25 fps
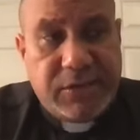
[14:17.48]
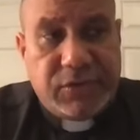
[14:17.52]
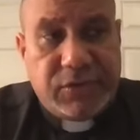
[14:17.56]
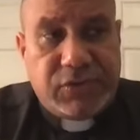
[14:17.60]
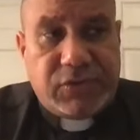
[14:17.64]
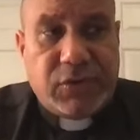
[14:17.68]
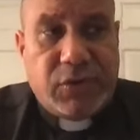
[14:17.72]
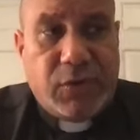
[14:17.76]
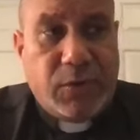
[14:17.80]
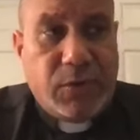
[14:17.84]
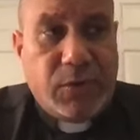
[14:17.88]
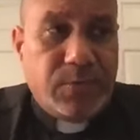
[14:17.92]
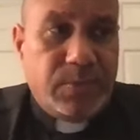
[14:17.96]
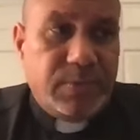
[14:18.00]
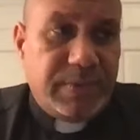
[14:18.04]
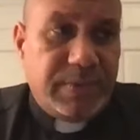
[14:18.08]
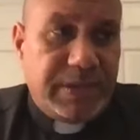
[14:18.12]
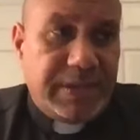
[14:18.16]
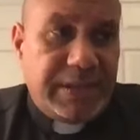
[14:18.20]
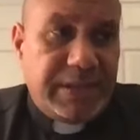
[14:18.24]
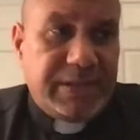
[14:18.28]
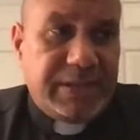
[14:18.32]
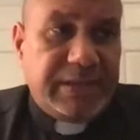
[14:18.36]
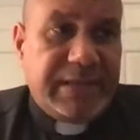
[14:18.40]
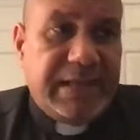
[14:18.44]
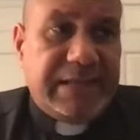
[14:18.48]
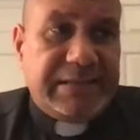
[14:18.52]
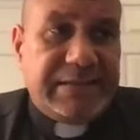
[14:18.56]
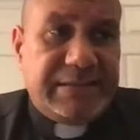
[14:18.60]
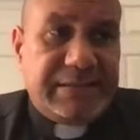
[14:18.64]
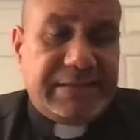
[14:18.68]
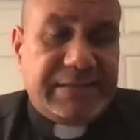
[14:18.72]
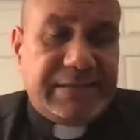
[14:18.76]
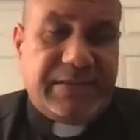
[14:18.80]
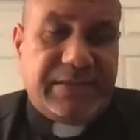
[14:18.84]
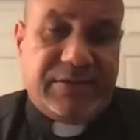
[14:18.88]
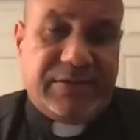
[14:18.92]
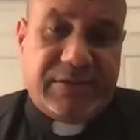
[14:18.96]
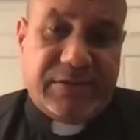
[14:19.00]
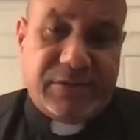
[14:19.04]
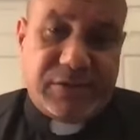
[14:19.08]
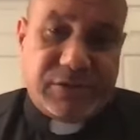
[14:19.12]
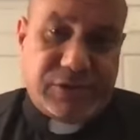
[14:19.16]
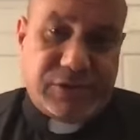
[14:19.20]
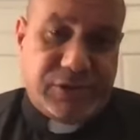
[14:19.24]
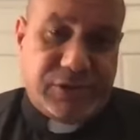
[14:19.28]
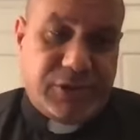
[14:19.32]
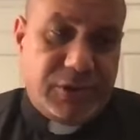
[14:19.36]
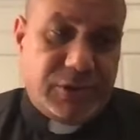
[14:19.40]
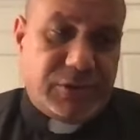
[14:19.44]
So in that sense, the
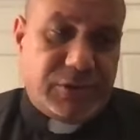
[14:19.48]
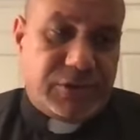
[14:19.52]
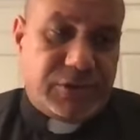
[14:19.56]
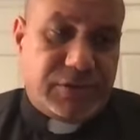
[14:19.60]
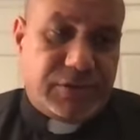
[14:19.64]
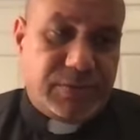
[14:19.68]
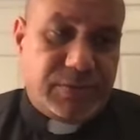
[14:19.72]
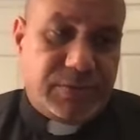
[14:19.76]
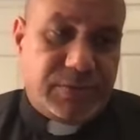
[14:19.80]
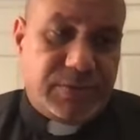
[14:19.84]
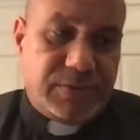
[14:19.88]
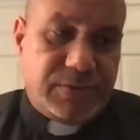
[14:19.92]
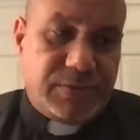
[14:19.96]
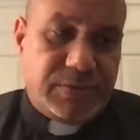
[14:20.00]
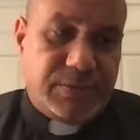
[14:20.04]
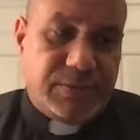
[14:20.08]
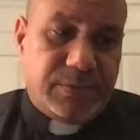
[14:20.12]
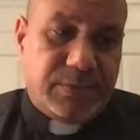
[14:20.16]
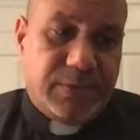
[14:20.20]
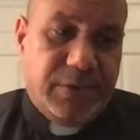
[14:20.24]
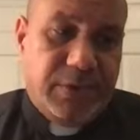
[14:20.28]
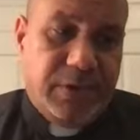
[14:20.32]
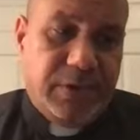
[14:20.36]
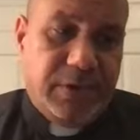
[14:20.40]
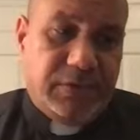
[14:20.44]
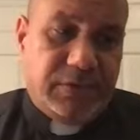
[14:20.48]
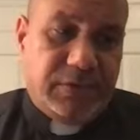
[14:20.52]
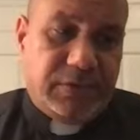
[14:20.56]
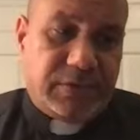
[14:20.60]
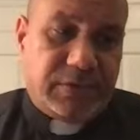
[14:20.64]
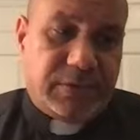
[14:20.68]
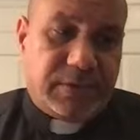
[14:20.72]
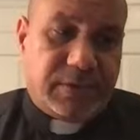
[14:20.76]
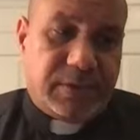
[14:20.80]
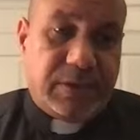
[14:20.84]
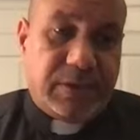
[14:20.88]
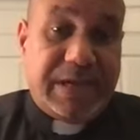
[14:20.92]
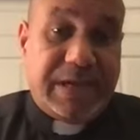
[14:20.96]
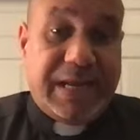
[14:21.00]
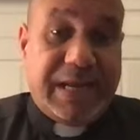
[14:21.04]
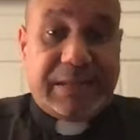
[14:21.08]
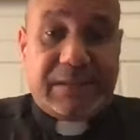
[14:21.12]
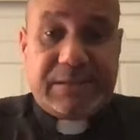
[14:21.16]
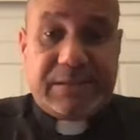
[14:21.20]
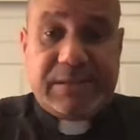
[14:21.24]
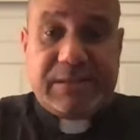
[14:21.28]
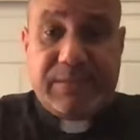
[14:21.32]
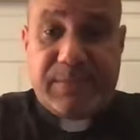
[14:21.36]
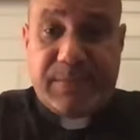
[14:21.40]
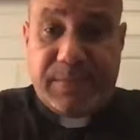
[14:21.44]
church was
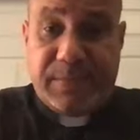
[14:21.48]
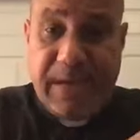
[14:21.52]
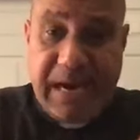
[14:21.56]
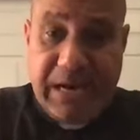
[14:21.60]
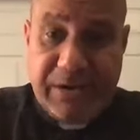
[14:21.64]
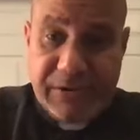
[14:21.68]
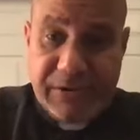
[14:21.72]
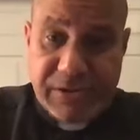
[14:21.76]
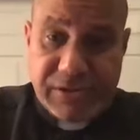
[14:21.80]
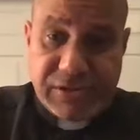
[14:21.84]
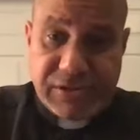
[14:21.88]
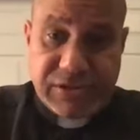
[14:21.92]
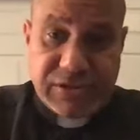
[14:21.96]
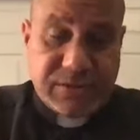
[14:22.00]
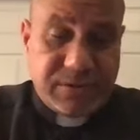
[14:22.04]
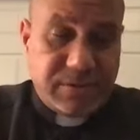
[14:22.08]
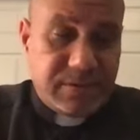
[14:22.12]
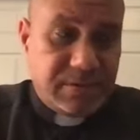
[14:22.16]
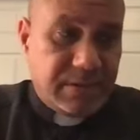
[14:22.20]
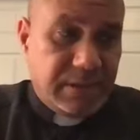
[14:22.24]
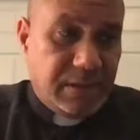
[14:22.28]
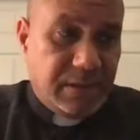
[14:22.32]
connected, the parish,